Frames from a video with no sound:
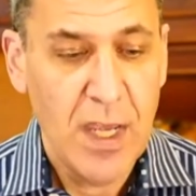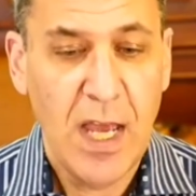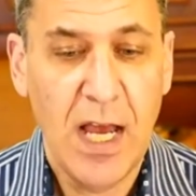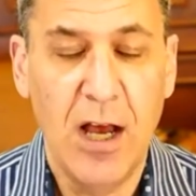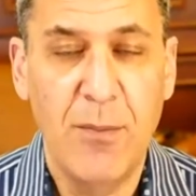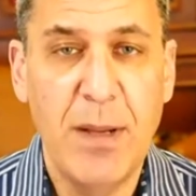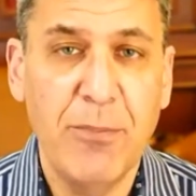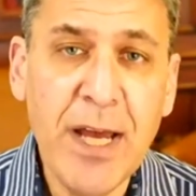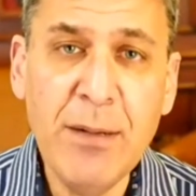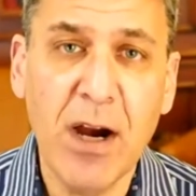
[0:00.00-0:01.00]
Um, and
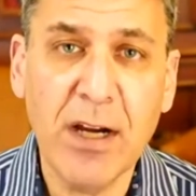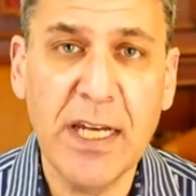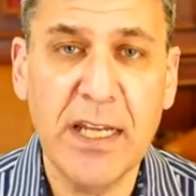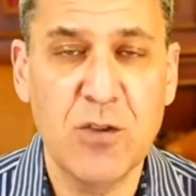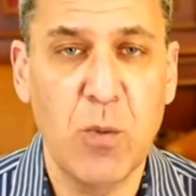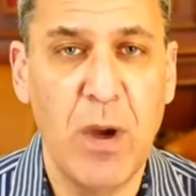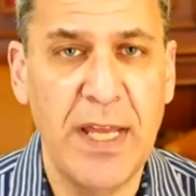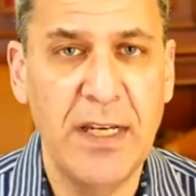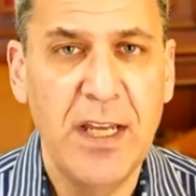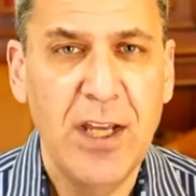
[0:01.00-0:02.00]
brand marketing is
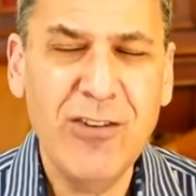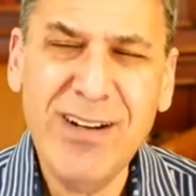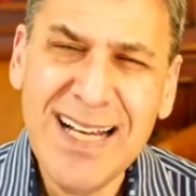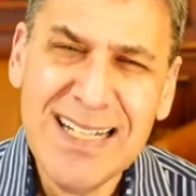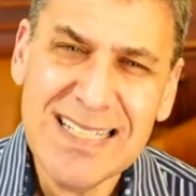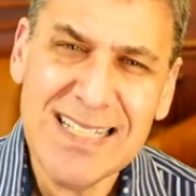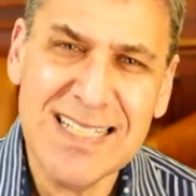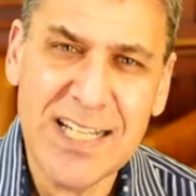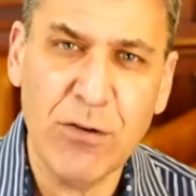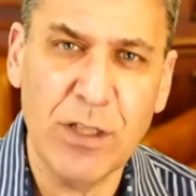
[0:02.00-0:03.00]
when you're not
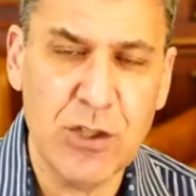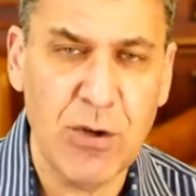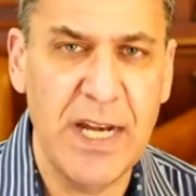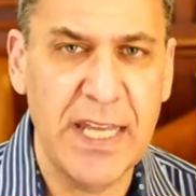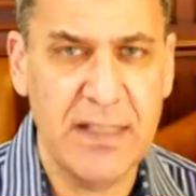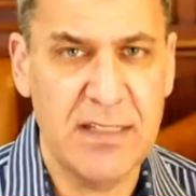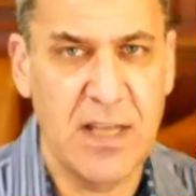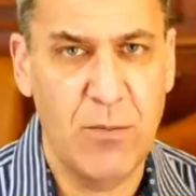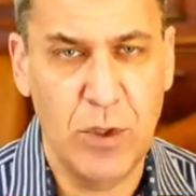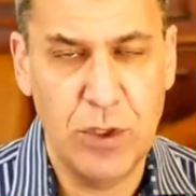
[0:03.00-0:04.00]
necessarily trying to get
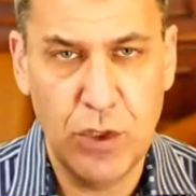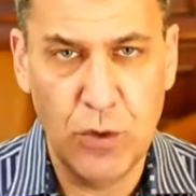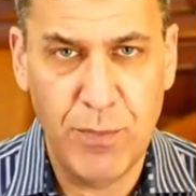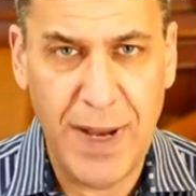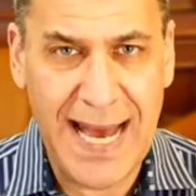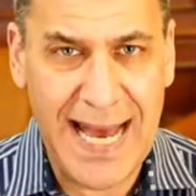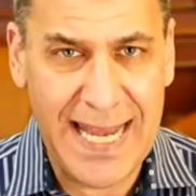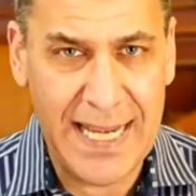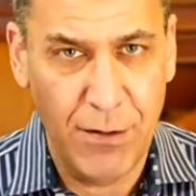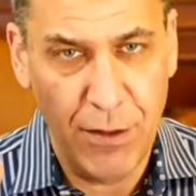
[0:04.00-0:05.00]
someone to
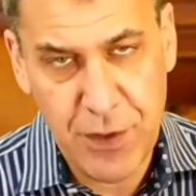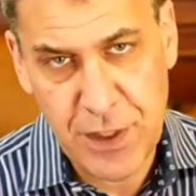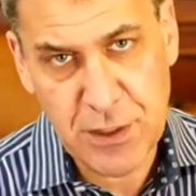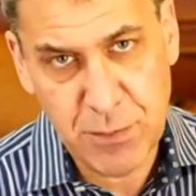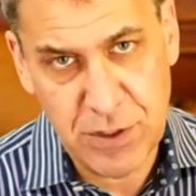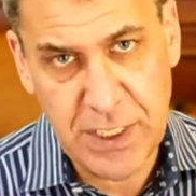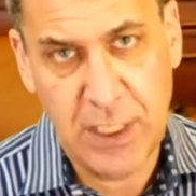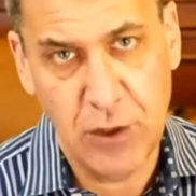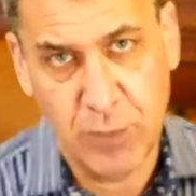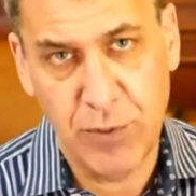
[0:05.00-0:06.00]
buy this
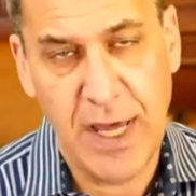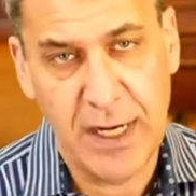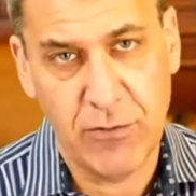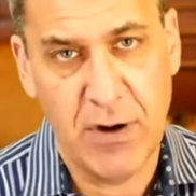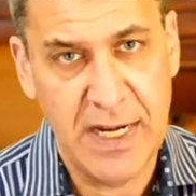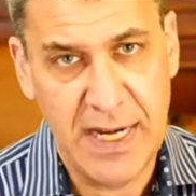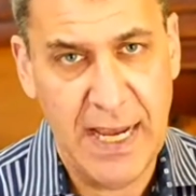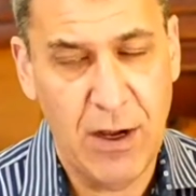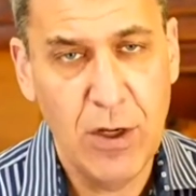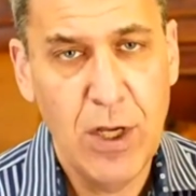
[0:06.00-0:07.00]
particular product right
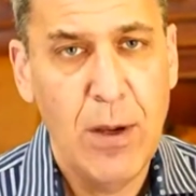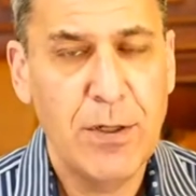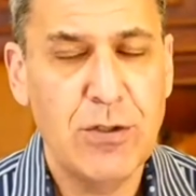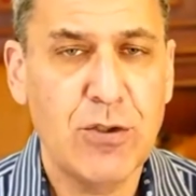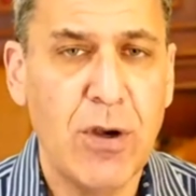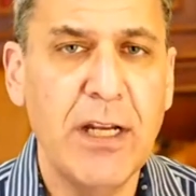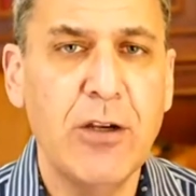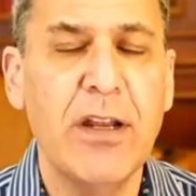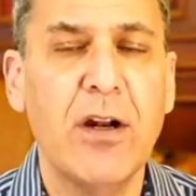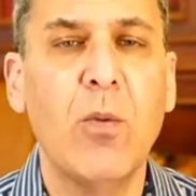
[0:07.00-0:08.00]
now, but you're trying to
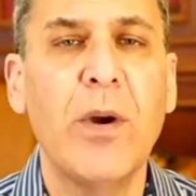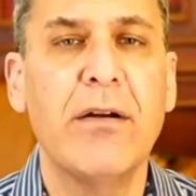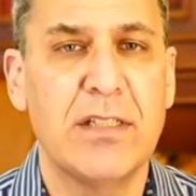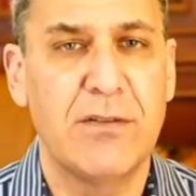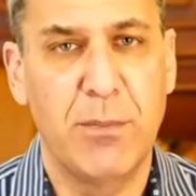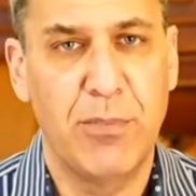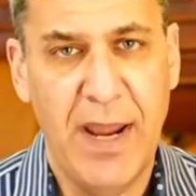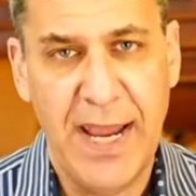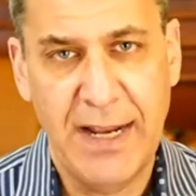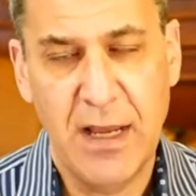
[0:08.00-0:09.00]
create an awareness of a
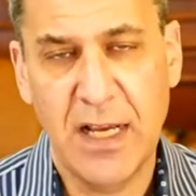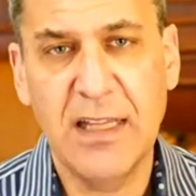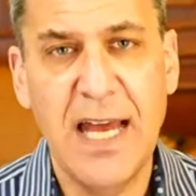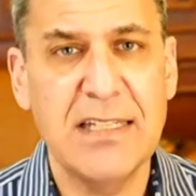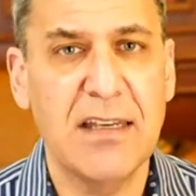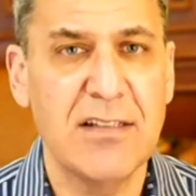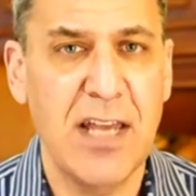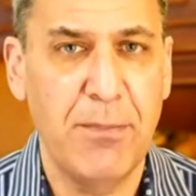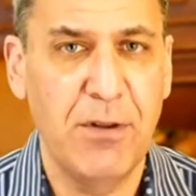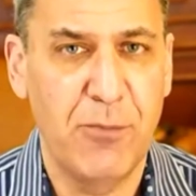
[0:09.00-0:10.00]
brand. A classic
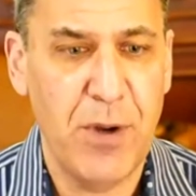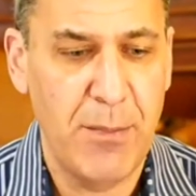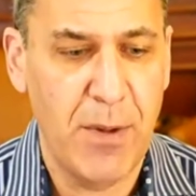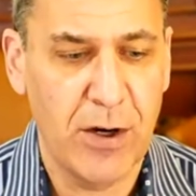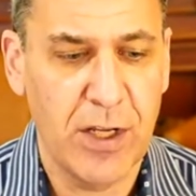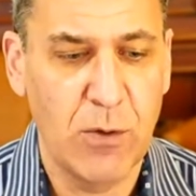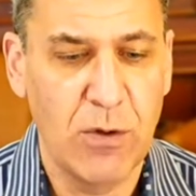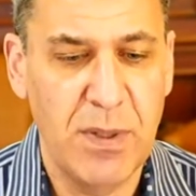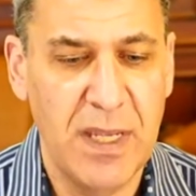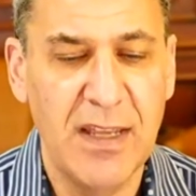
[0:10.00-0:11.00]
example of brand marketing would
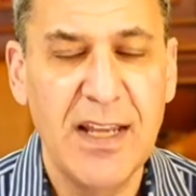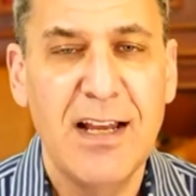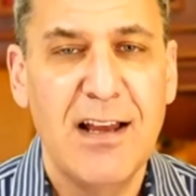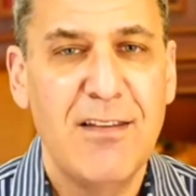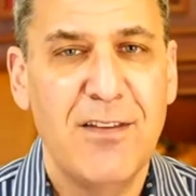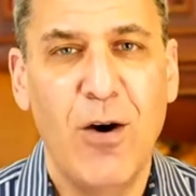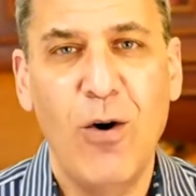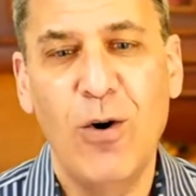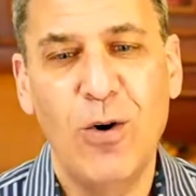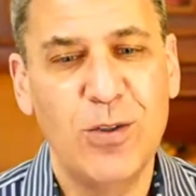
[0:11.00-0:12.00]
be the
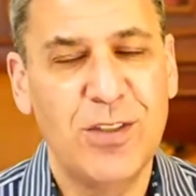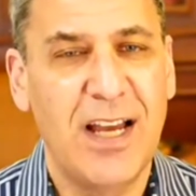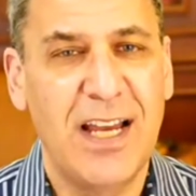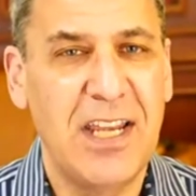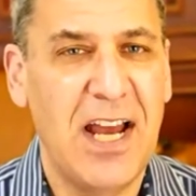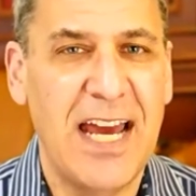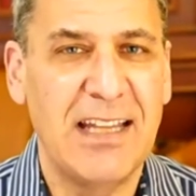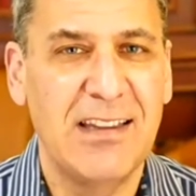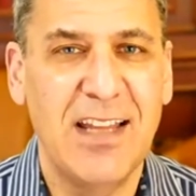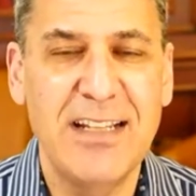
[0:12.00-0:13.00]
old I'd
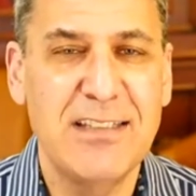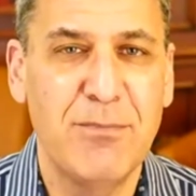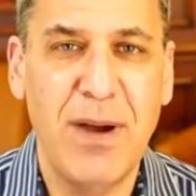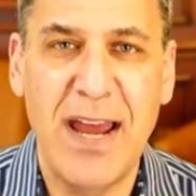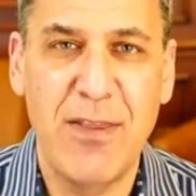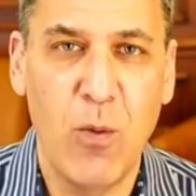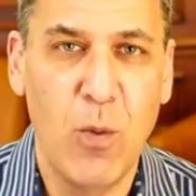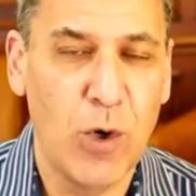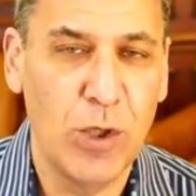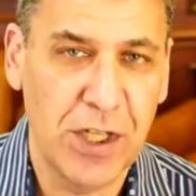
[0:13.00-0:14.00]
like to buy the
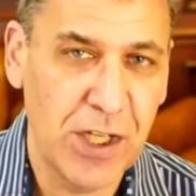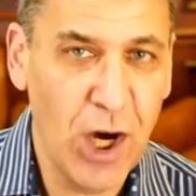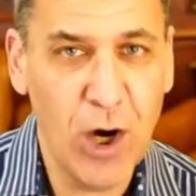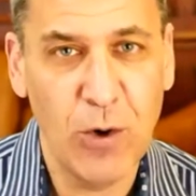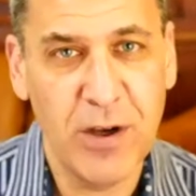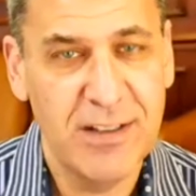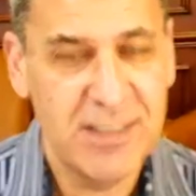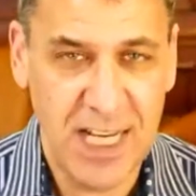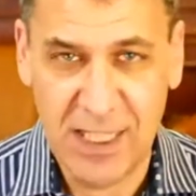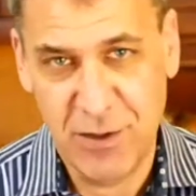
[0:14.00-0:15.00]
world a Coke
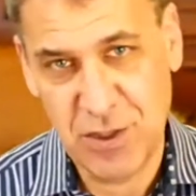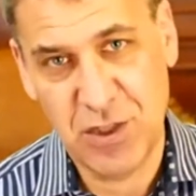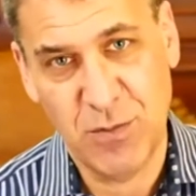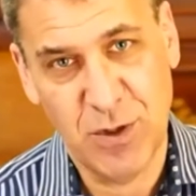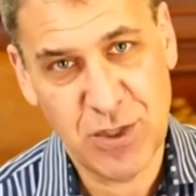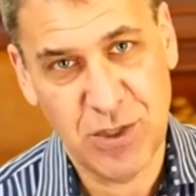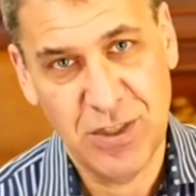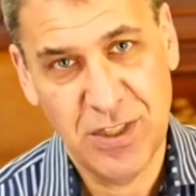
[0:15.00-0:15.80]
television commercial.